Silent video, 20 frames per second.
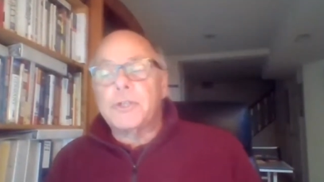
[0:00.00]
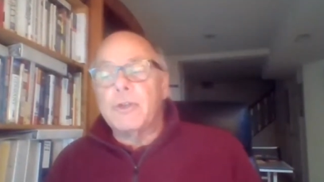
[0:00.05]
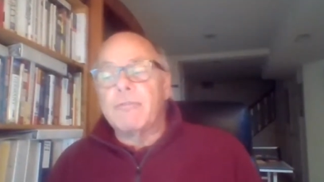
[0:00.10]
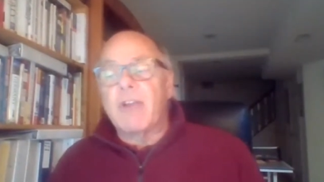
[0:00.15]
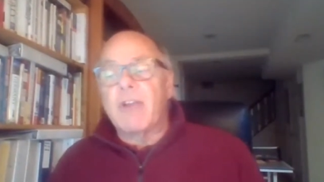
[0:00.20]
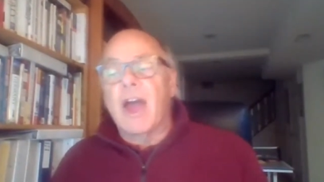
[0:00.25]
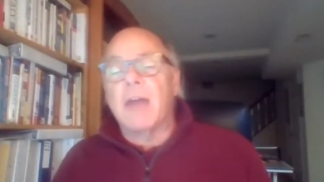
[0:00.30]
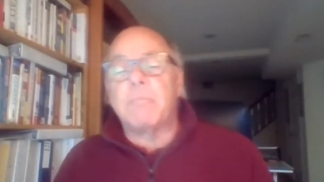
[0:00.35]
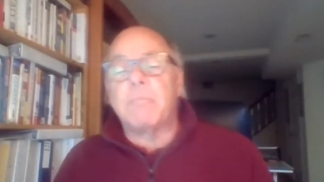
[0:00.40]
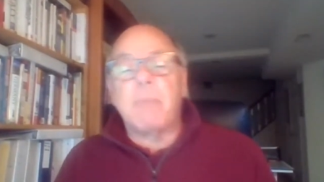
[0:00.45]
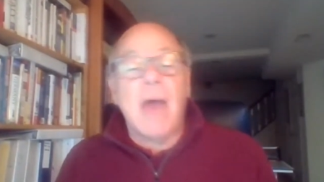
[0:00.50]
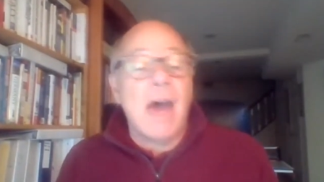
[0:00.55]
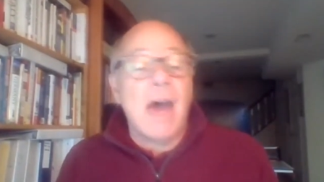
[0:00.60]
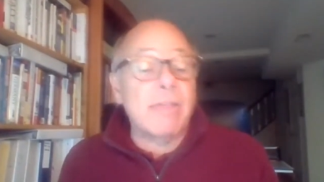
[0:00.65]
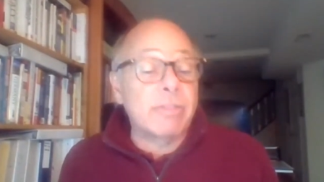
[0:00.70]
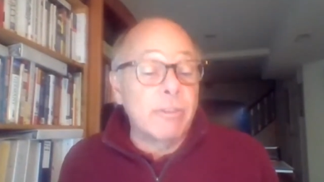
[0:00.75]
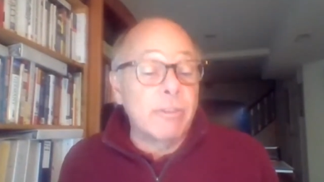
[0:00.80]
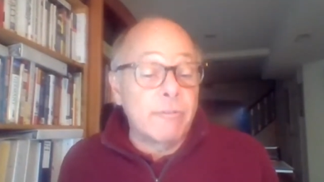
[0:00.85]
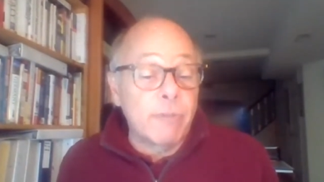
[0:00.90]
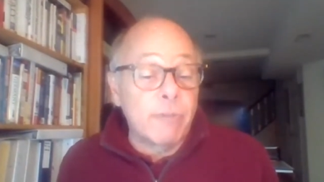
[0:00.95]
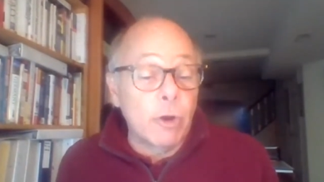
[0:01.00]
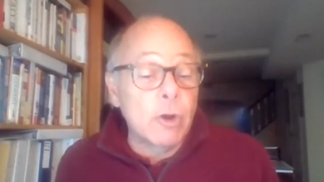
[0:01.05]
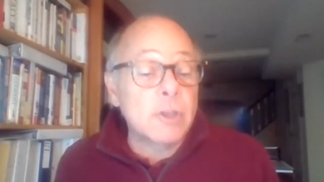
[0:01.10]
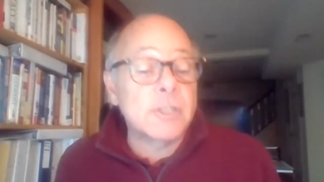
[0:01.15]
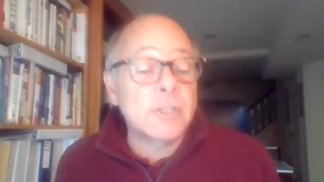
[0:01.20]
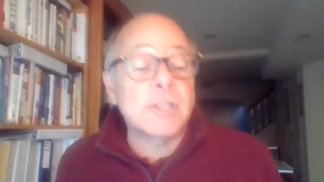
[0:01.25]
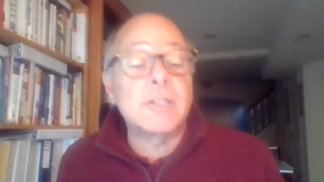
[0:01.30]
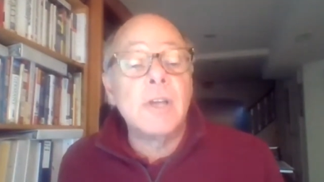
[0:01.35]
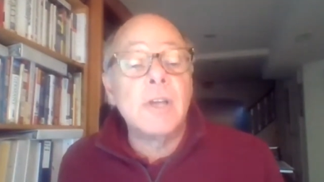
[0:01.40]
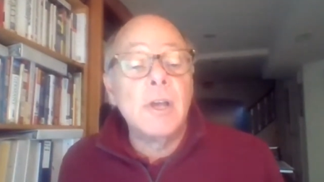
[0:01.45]
You've got path
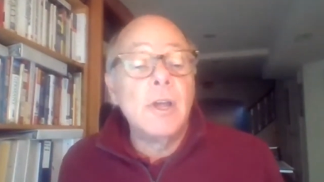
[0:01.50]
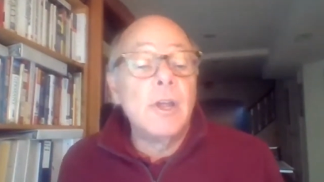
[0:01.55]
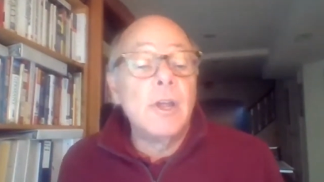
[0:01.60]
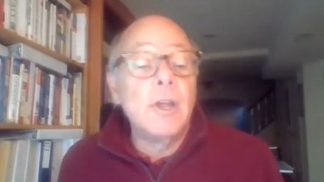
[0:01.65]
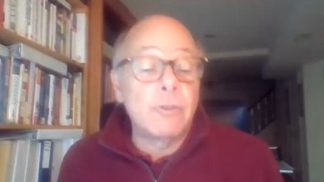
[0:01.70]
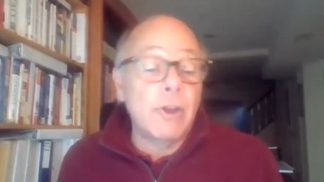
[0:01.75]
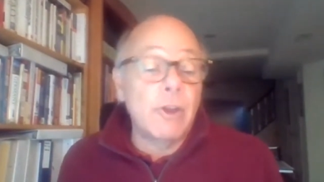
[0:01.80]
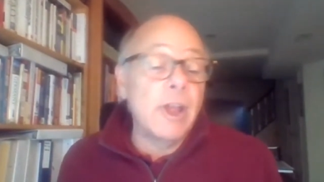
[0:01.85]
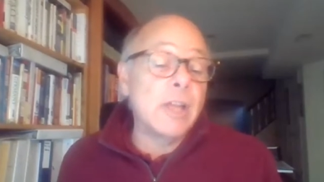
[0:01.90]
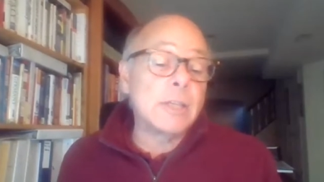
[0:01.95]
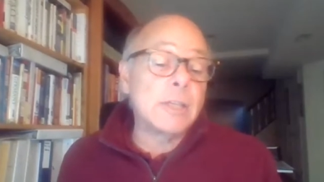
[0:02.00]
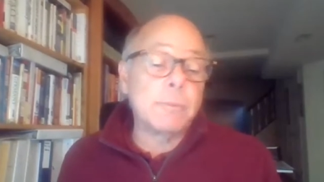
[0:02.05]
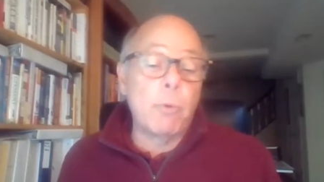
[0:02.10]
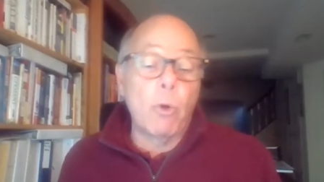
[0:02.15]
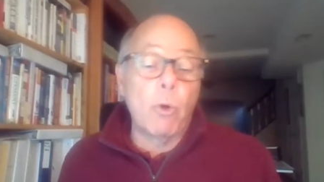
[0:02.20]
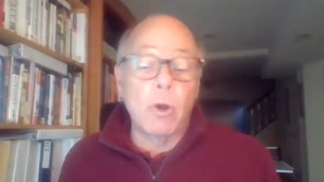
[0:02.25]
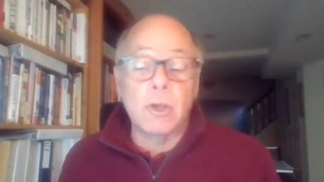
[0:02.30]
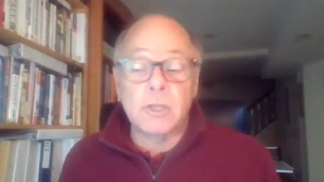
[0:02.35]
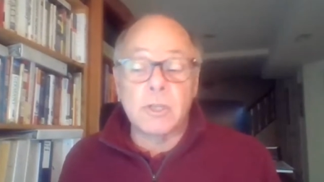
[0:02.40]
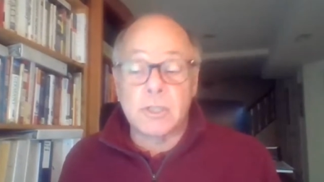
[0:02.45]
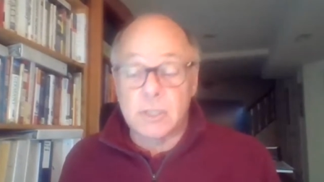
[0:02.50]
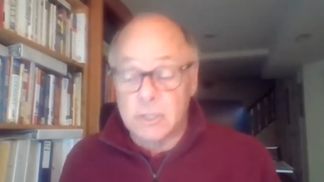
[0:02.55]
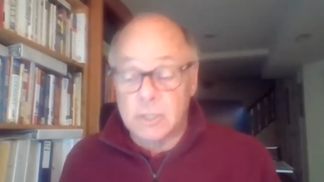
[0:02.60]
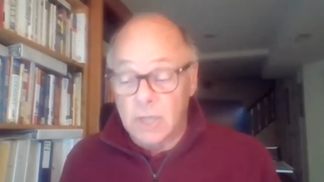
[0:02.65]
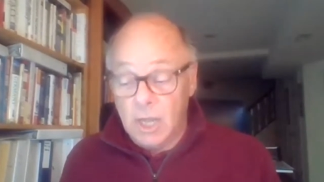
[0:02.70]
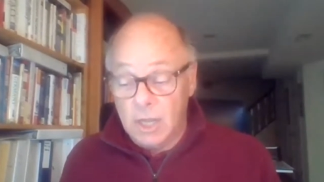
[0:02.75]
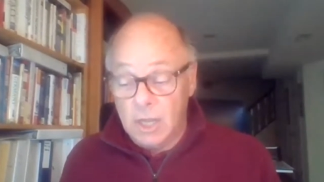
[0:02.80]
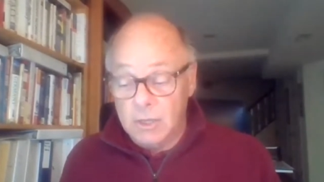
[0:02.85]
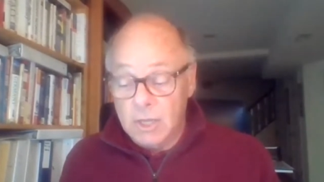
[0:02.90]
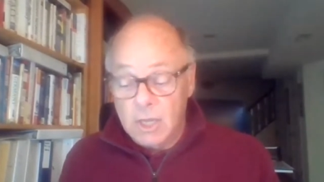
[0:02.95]
diverse transports,
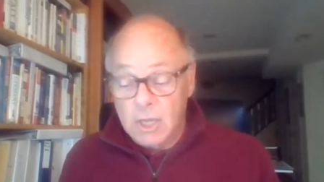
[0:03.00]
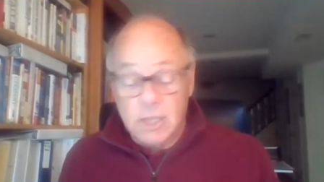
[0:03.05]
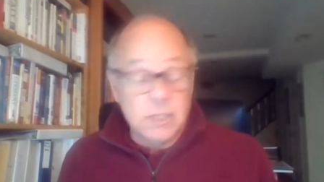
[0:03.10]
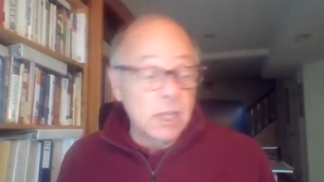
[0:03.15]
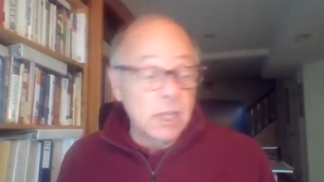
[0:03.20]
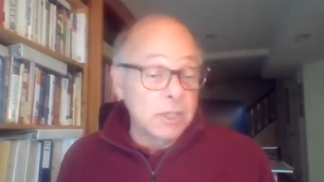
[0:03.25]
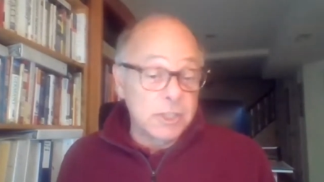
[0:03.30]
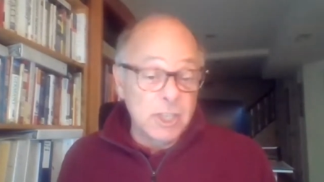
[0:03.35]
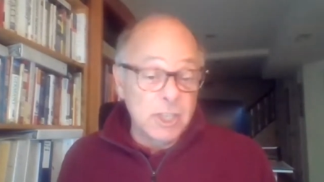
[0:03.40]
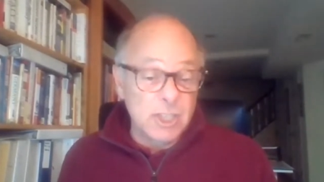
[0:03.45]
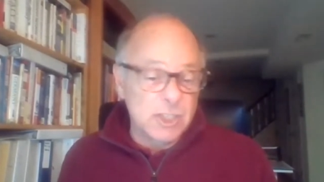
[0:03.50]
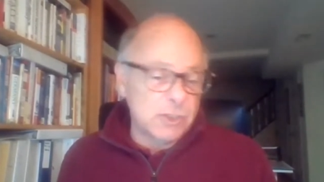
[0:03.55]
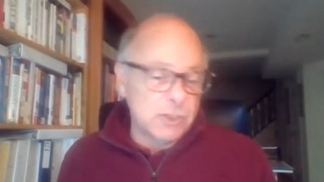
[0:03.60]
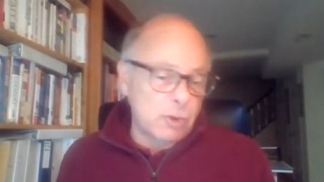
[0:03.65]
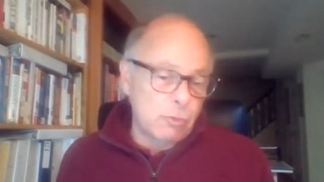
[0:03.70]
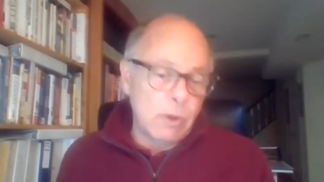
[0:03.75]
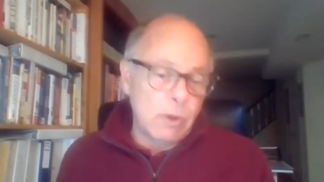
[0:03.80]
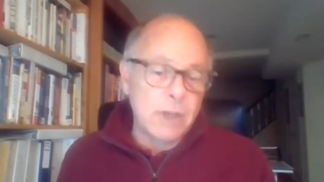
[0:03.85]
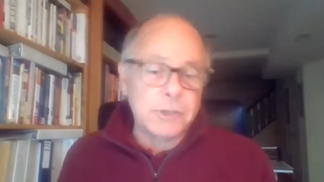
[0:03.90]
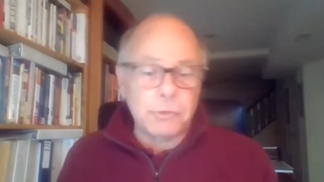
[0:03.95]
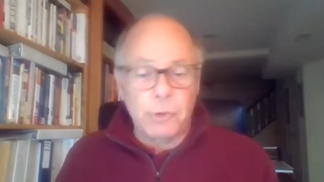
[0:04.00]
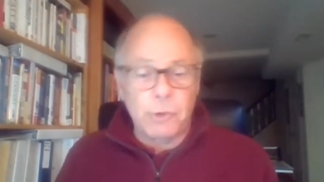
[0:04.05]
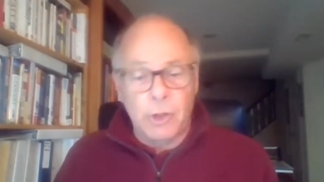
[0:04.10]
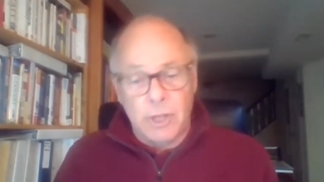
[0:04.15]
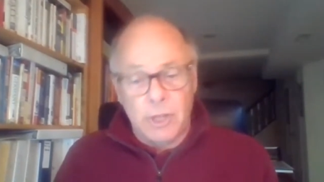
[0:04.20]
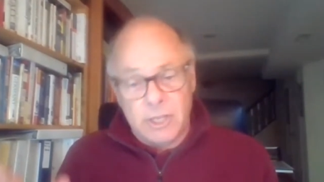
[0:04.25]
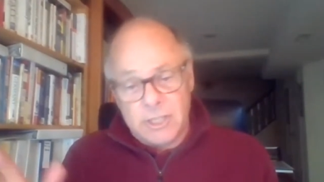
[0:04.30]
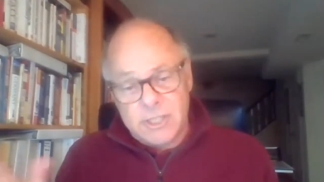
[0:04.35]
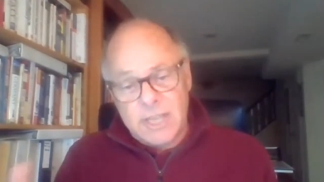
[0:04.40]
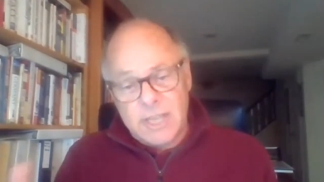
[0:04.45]
such as
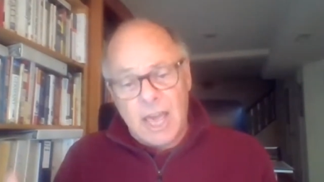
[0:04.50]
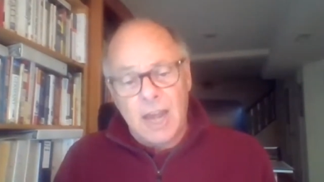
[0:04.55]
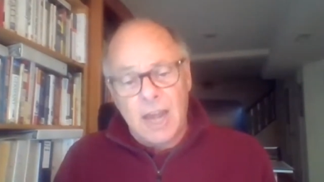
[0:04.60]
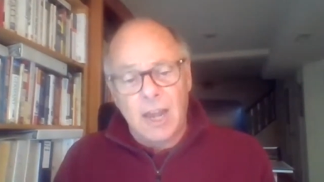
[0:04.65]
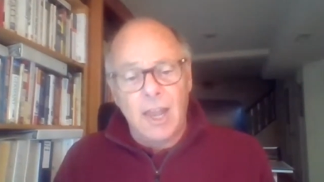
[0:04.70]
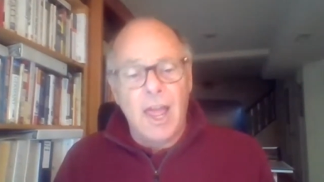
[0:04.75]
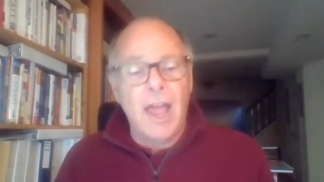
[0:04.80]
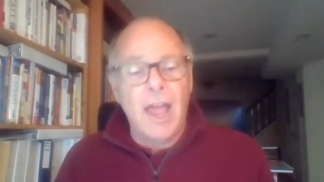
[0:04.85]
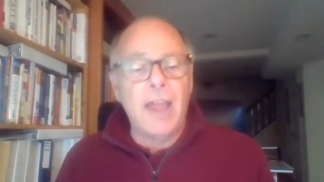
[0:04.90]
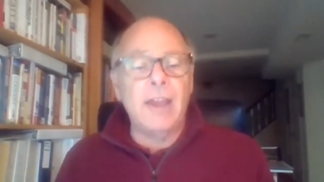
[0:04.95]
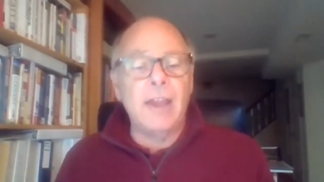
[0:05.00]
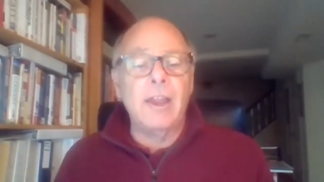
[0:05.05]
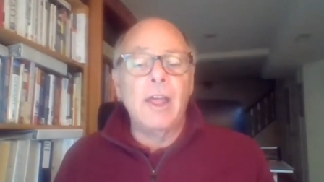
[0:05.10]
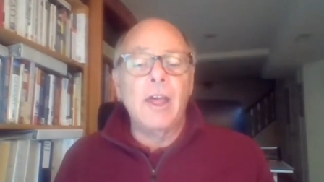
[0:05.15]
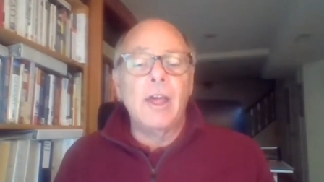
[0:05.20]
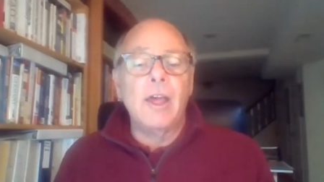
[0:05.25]
terrestrial and satellite.